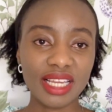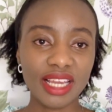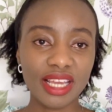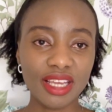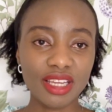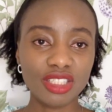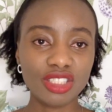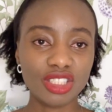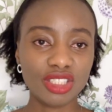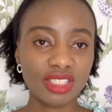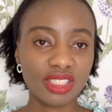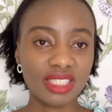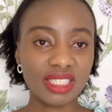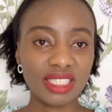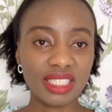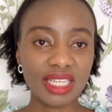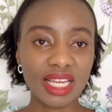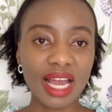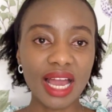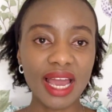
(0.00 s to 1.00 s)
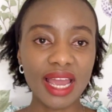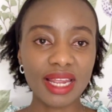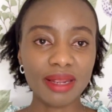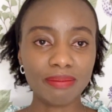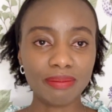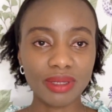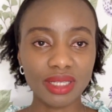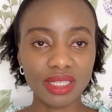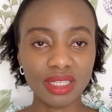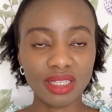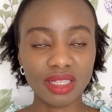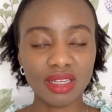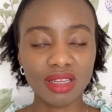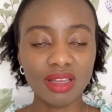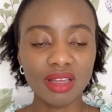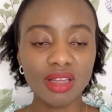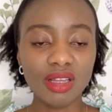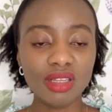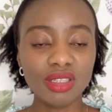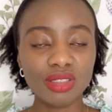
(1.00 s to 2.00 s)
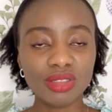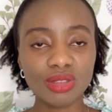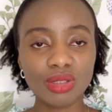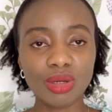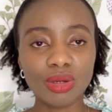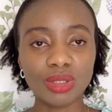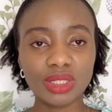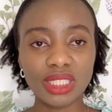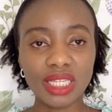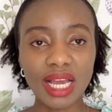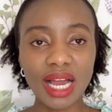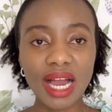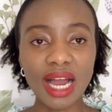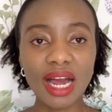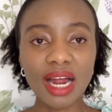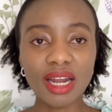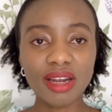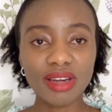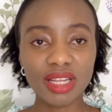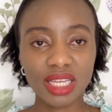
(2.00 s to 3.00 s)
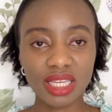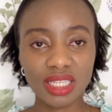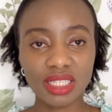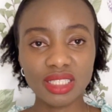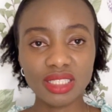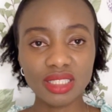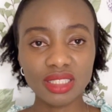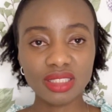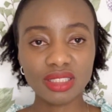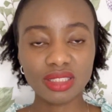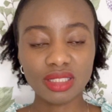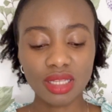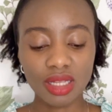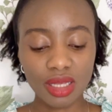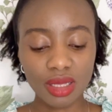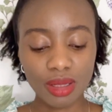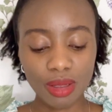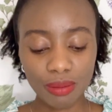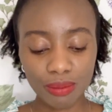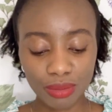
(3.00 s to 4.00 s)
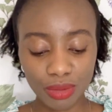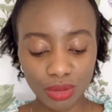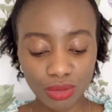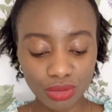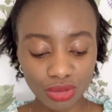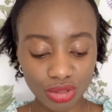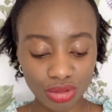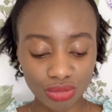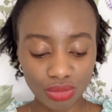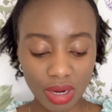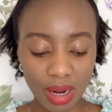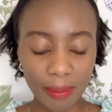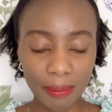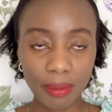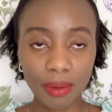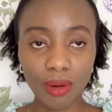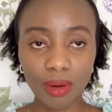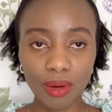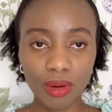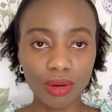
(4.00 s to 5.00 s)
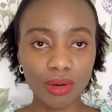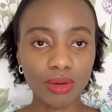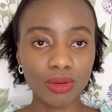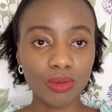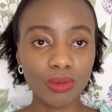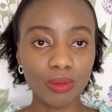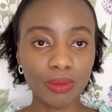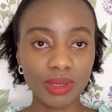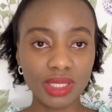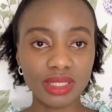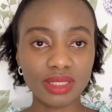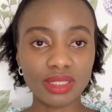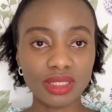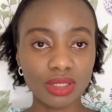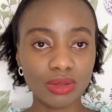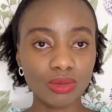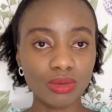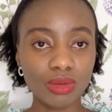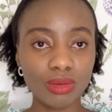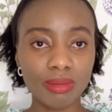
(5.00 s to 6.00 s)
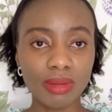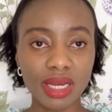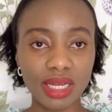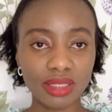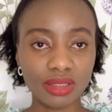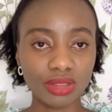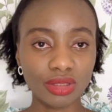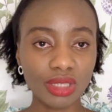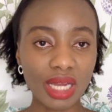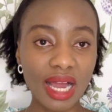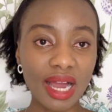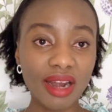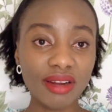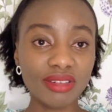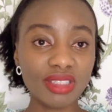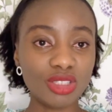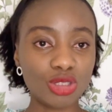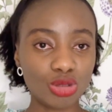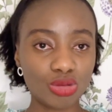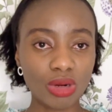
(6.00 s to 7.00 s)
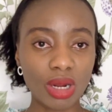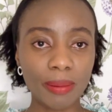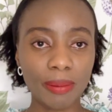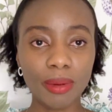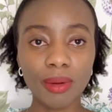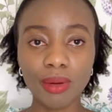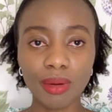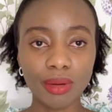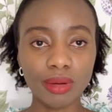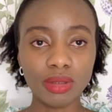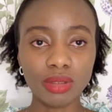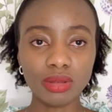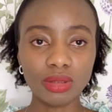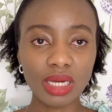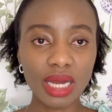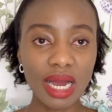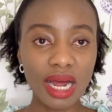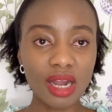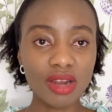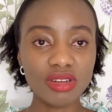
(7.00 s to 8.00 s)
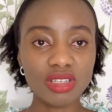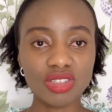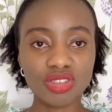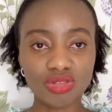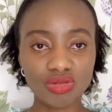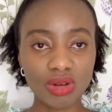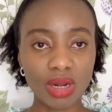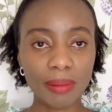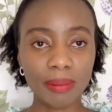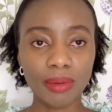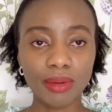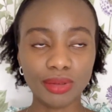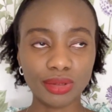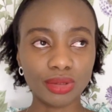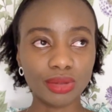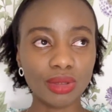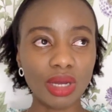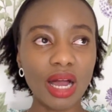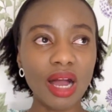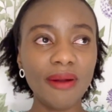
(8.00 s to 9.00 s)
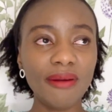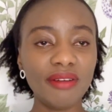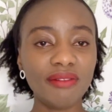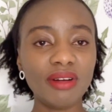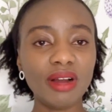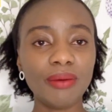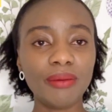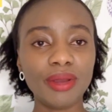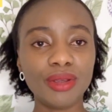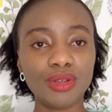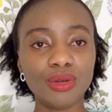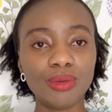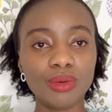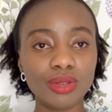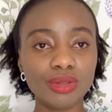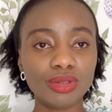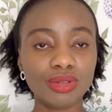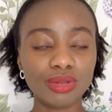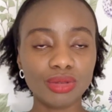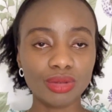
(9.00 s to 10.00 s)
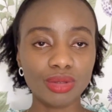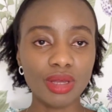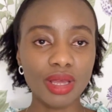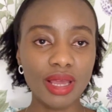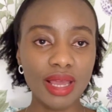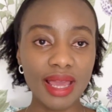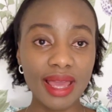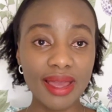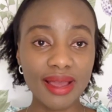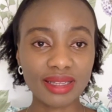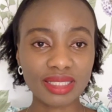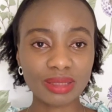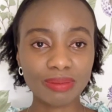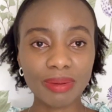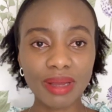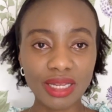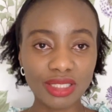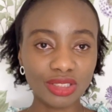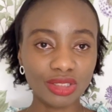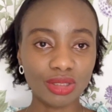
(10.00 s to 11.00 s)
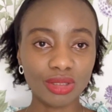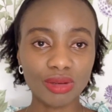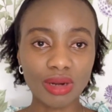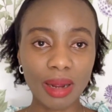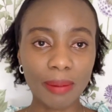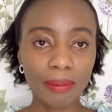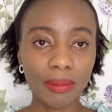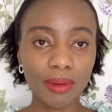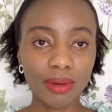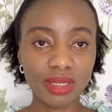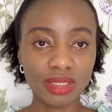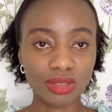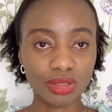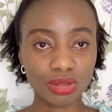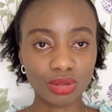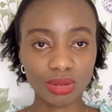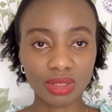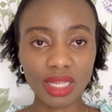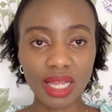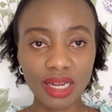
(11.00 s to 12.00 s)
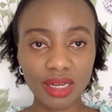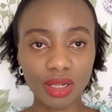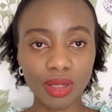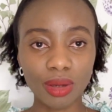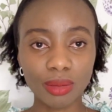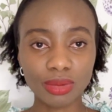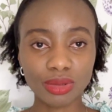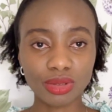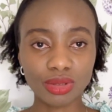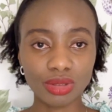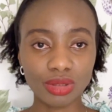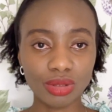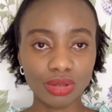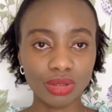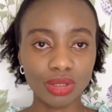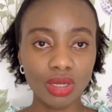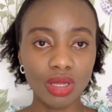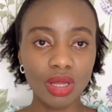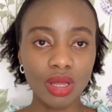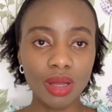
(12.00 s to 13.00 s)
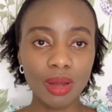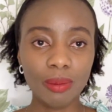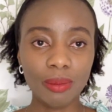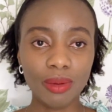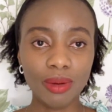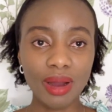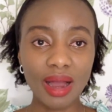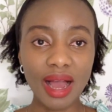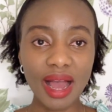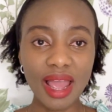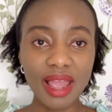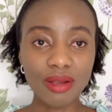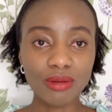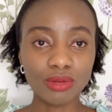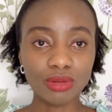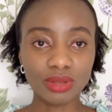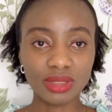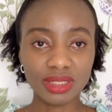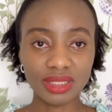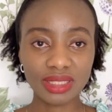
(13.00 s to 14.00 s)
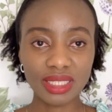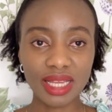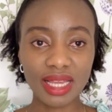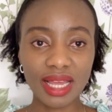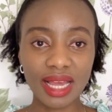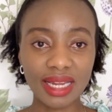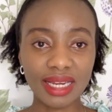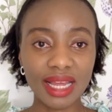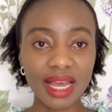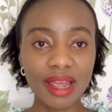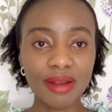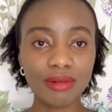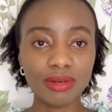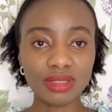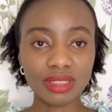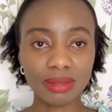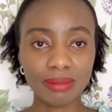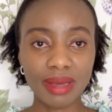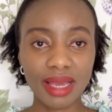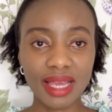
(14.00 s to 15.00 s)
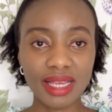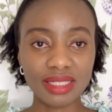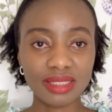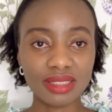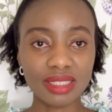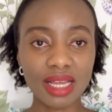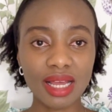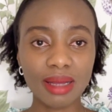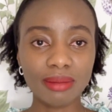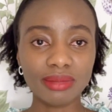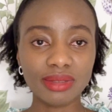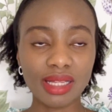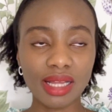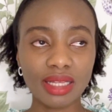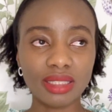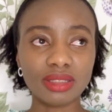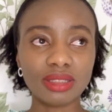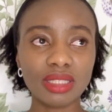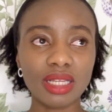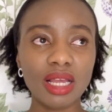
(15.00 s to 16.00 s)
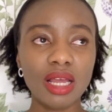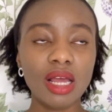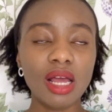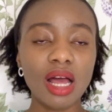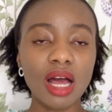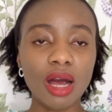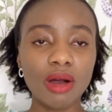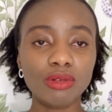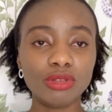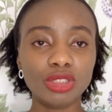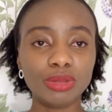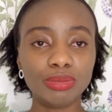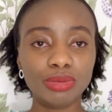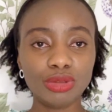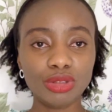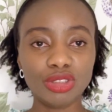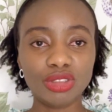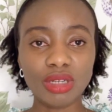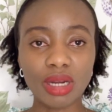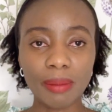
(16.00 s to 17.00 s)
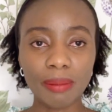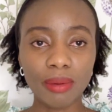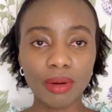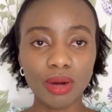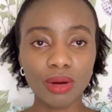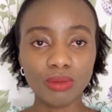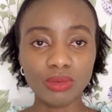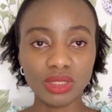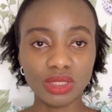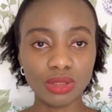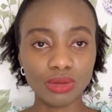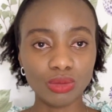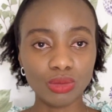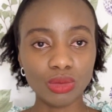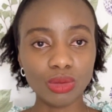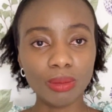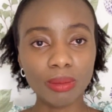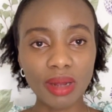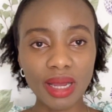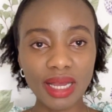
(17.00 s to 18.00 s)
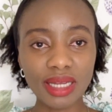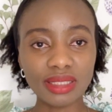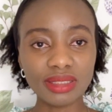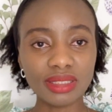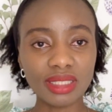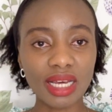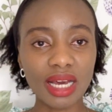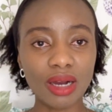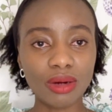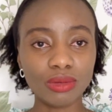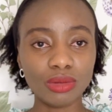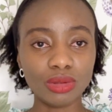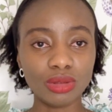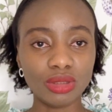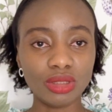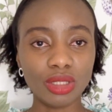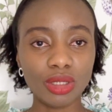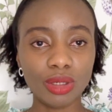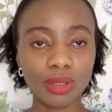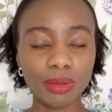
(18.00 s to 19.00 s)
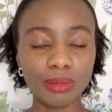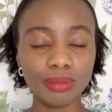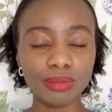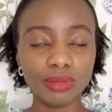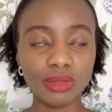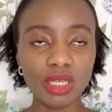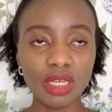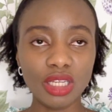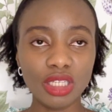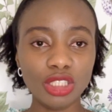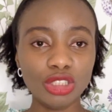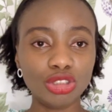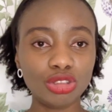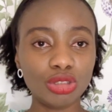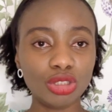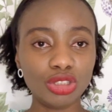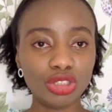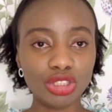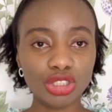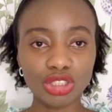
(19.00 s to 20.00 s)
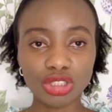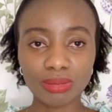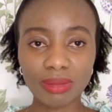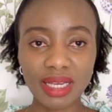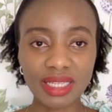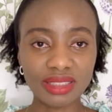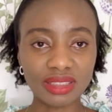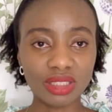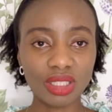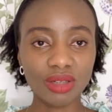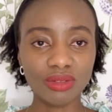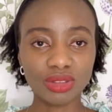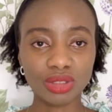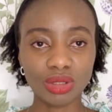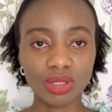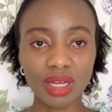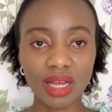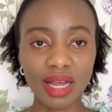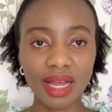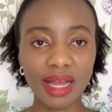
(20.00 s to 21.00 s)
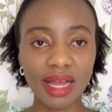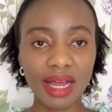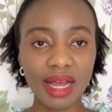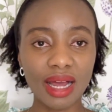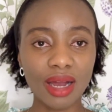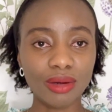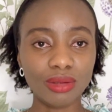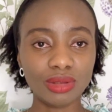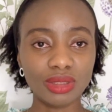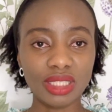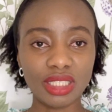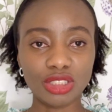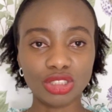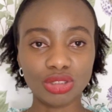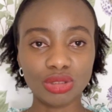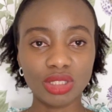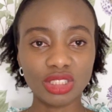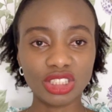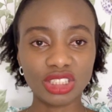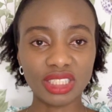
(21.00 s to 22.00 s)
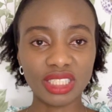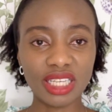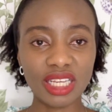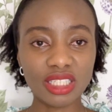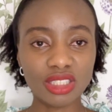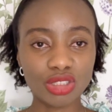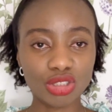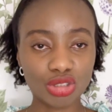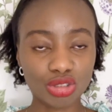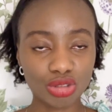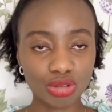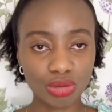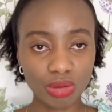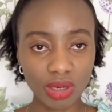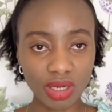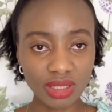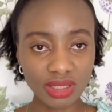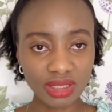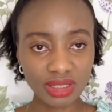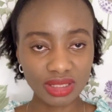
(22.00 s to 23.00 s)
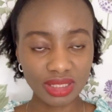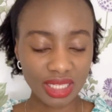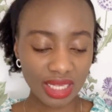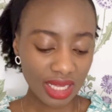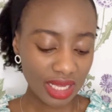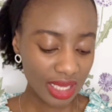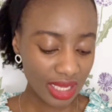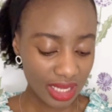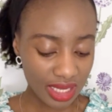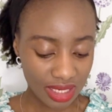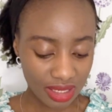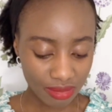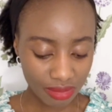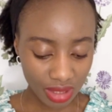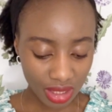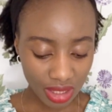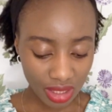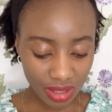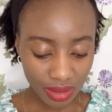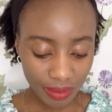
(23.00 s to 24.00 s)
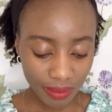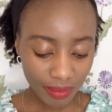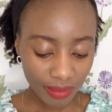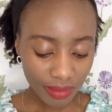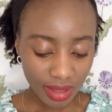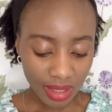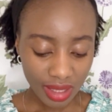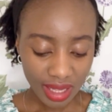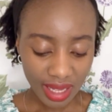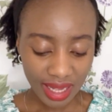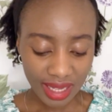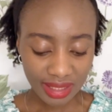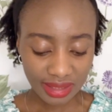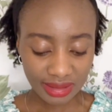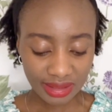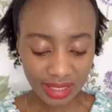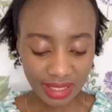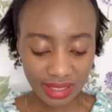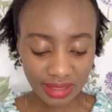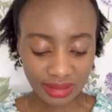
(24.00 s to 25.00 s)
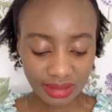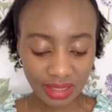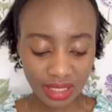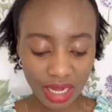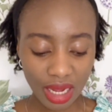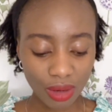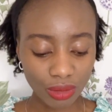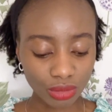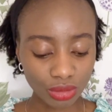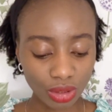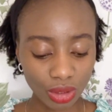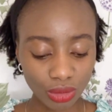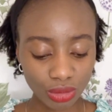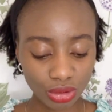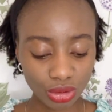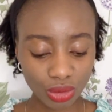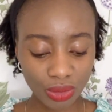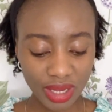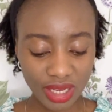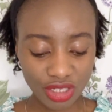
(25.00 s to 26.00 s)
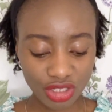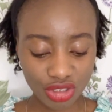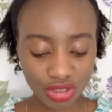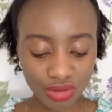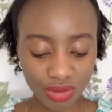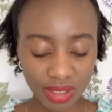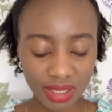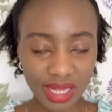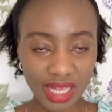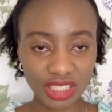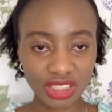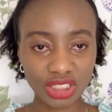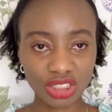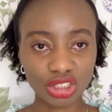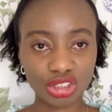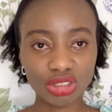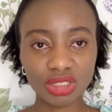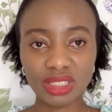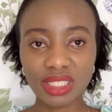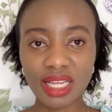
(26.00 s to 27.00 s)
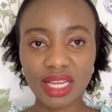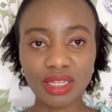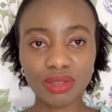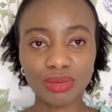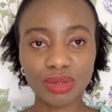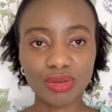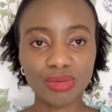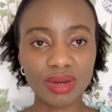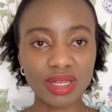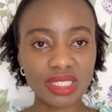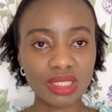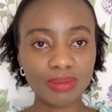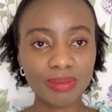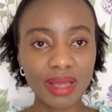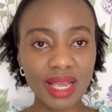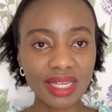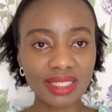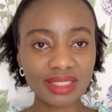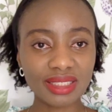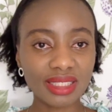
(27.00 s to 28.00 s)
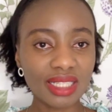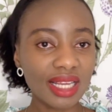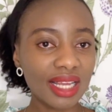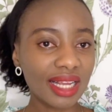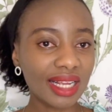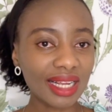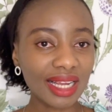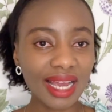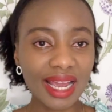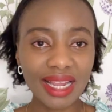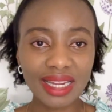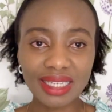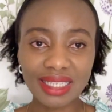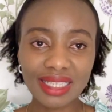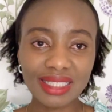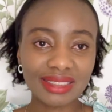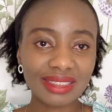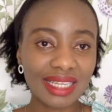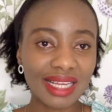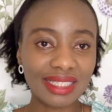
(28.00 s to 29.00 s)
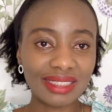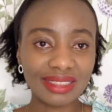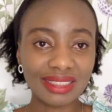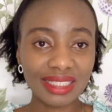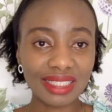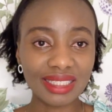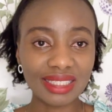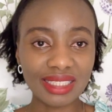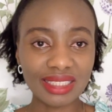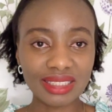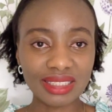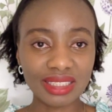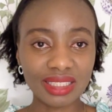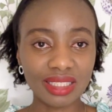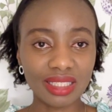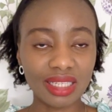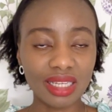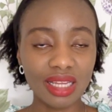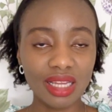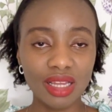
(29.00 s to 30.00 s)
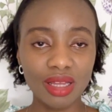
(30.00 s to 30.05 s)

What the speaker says: RCHTIP. So the R is builds rapport with the woman. The R is rapport. R is rapport. So however way you want to expand your rapport is totally up to you. But I would say, and I wrote in my exam, that I would build rapport with the woman. I would introduce myself to her. I would ensure she gains trust in me. And then I would also ensure that she's treated with respect, kindness and dignity.